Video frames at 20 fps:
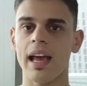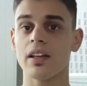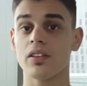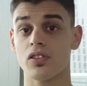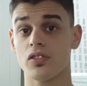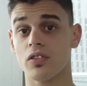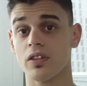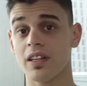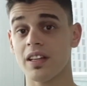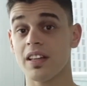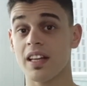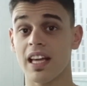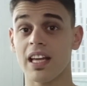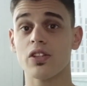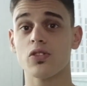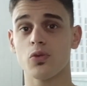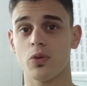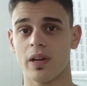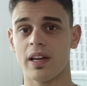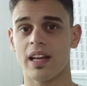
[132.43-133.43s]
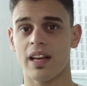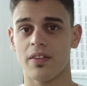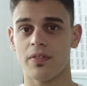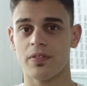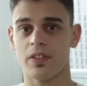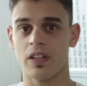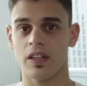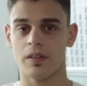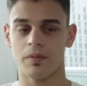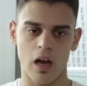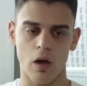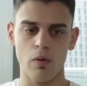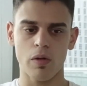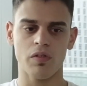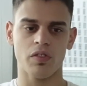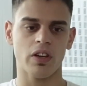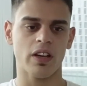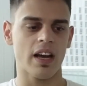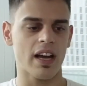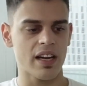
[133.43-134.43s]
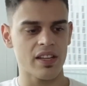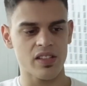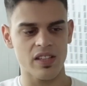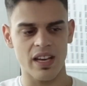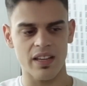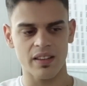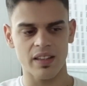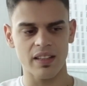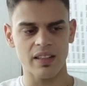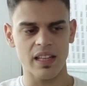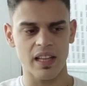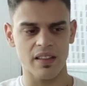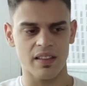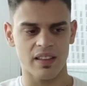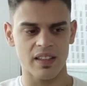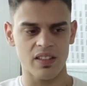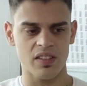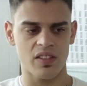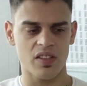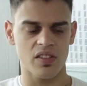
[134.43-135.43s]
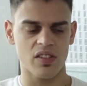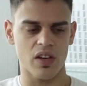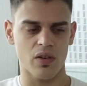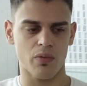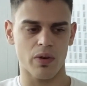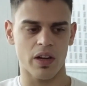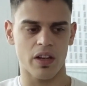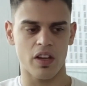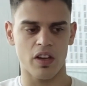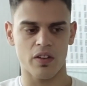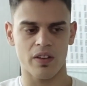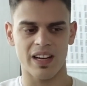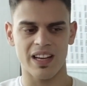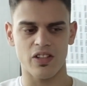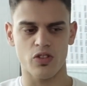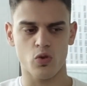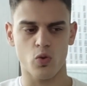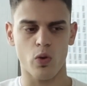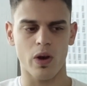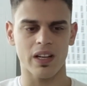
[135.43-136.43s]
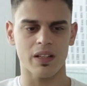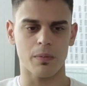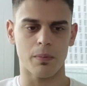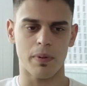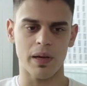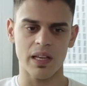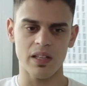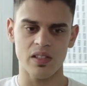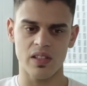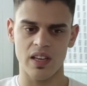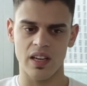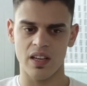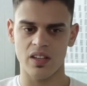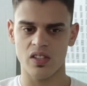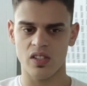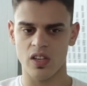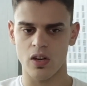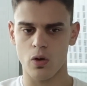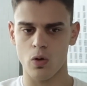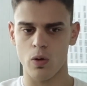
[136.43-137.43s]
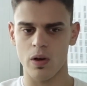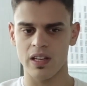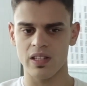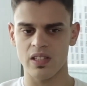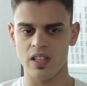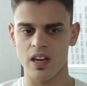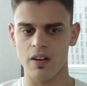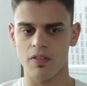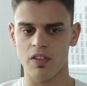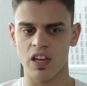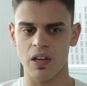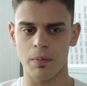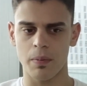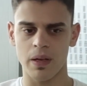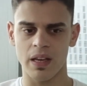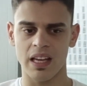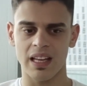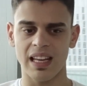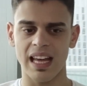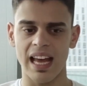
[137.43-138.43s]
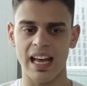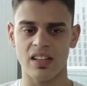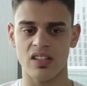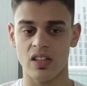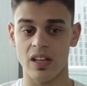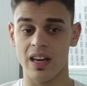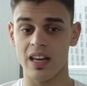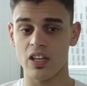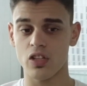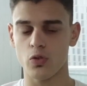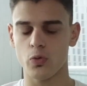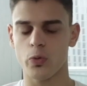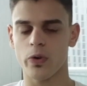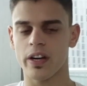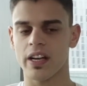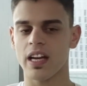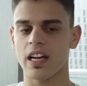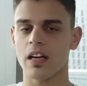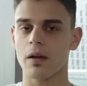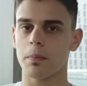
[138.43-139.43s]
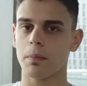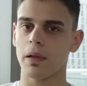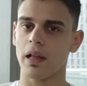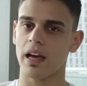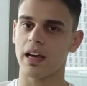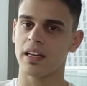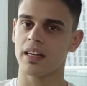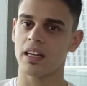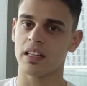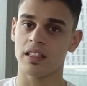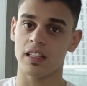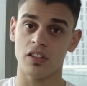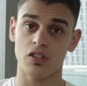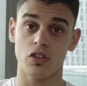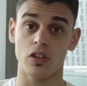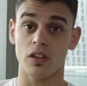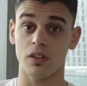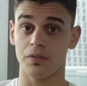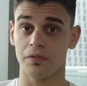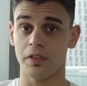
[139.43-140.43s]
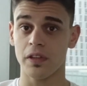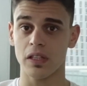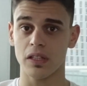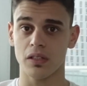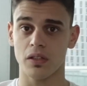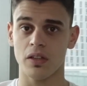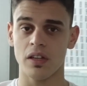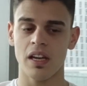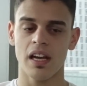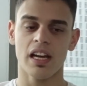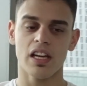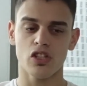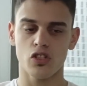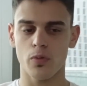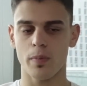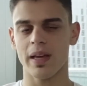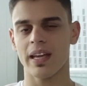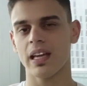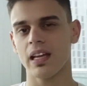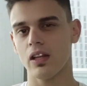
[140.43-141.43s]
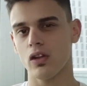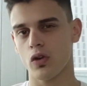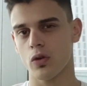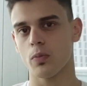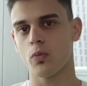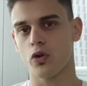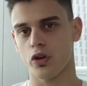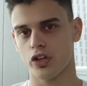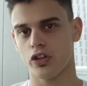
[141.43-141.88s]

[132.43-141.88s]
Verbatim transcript: and turn it into an N F T. However, guys, I think that this design right here is quite basic, so instead of keeping it as it is, we're gonna apply an additional filter to make it look more